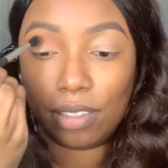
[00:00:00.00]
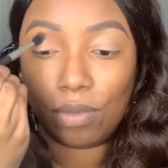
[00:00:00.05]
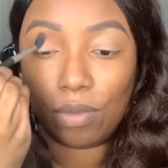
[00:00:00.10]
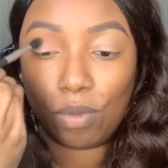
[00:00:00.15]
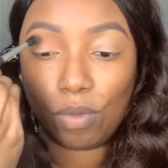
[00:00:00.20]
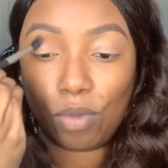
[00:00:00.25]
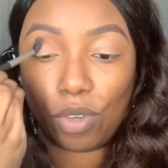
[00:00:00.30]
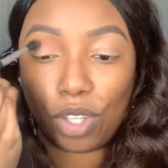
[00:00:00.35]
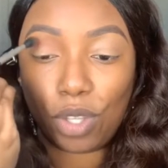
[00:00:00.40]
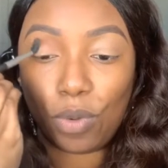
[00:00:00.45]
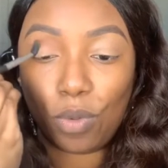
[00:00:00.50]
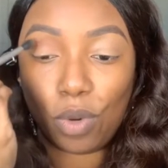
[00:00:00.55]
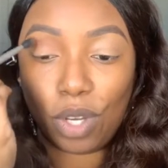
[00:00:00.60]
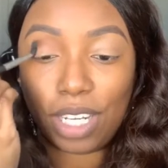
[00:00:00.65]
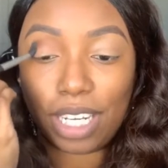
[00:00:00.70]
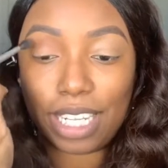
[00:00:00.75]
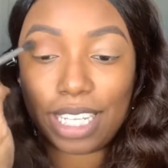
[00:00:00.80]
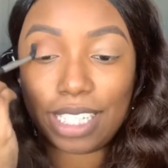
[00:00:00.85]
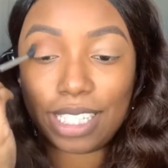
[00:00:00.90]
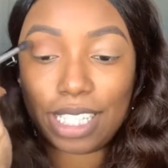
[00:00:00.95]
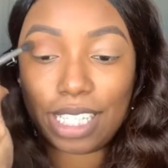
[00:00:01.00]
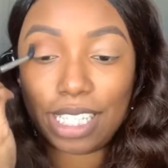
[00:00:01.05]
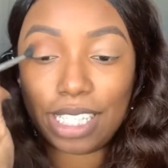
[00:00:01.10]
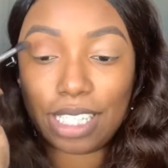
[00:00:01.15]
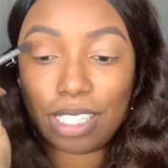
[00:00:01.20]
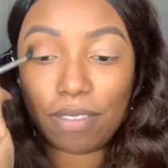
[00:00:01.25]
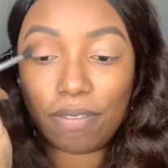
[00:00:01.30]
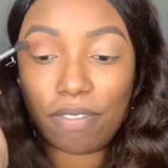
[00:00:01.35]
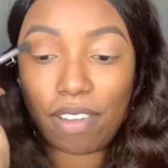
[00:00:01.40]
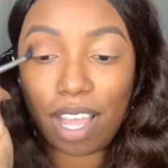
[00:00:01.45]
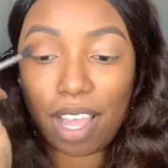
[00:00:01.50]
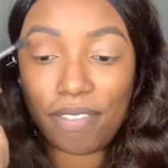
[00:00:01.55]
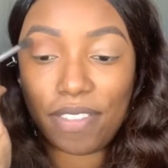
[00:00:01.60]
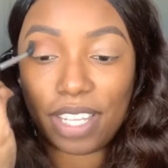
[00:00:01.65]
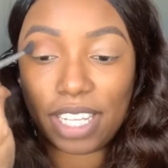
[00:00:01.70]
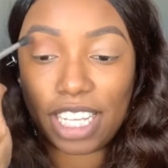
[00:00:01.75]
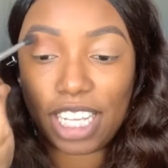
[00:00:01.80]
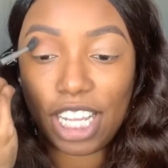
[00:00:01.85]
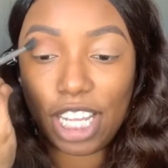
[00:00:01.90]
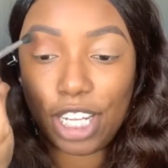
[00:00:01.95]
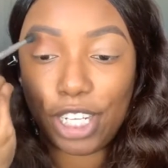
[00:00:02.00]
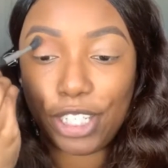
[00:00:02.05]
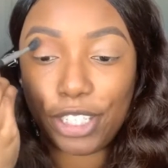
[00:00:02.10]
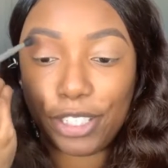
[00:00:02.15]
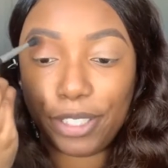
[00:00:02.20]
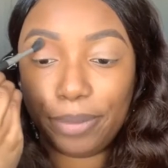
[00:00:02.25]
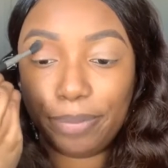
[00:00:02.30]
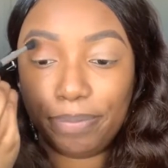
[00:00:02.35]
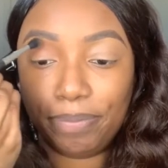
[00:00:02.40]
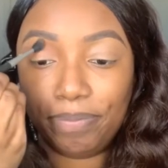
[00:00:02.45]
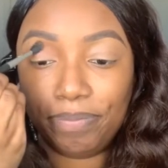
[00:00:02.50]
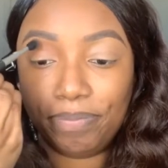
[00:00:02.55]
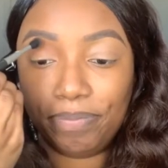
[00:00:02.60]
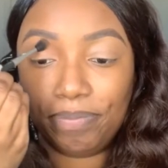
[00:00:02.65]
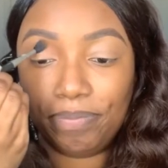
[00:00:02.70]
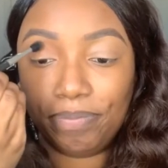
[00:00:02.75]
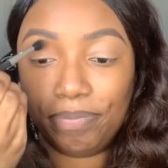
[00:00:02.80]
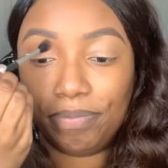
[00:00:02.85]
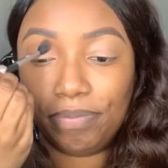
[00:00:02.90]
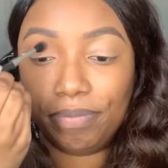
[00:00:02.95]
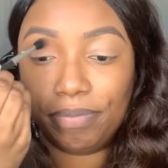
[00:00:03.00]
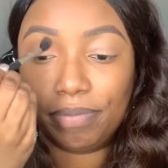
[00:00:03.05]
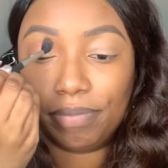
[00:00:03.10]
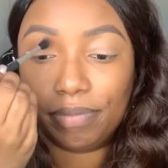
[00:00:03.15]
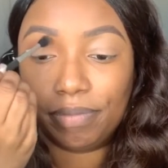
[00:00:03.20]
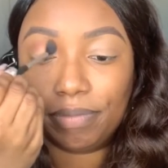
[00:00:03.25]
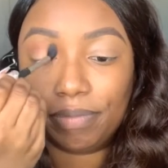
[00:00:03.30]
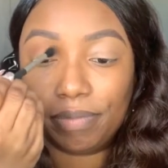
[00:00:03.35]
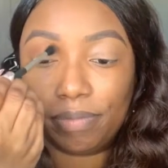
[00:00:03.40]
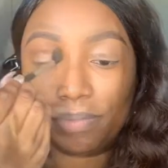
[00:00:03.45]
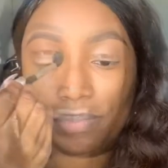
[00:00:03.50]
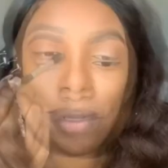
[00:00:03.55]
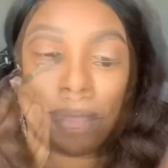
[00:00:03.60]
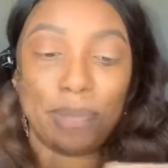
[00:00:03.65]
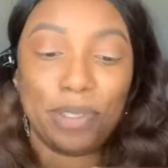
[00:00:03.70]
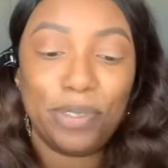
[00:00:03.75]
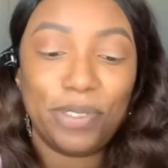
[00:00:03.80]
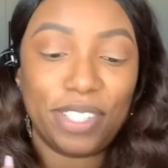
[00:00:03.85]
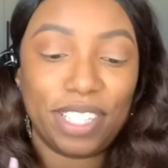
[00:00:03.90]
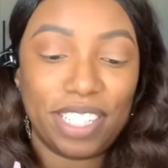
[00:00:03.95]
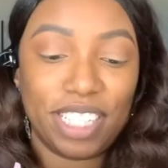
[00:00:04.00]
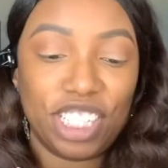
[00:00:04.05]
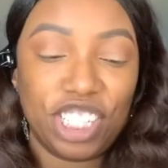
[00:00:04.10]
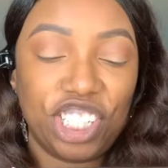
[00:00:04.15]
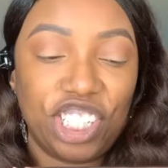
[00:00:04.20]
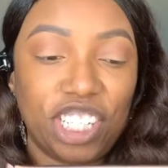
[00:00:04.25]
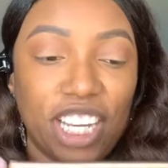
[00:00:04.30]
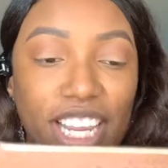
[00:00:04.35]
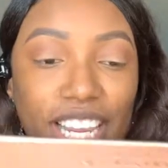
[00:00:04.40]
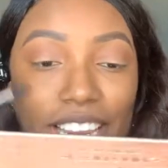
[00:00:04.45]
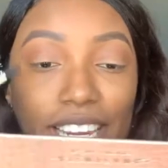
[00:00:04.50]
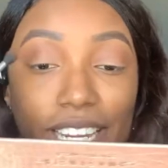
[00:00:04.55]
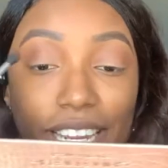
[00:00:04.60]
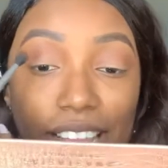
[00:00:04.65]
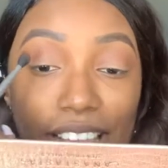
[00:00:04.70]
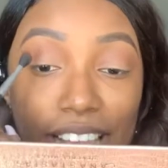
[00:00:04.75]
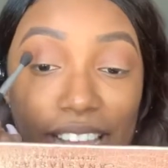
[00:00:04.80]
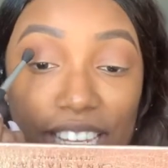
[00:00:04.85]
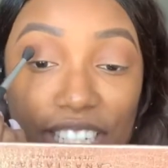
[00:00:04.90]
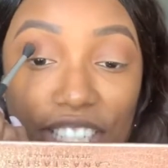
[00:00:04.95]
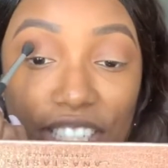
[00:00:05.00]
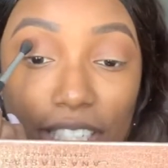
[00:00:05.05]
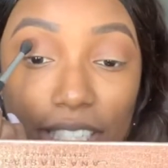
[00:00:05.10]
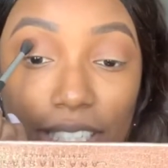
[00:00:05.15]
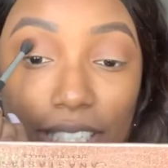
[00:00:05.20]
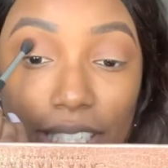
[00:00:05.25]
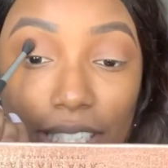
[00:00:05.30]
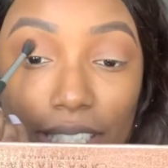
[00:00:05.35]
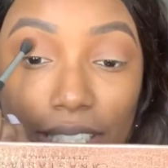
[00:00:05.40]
When you want to intensify the color. And I'm using the shade Edges.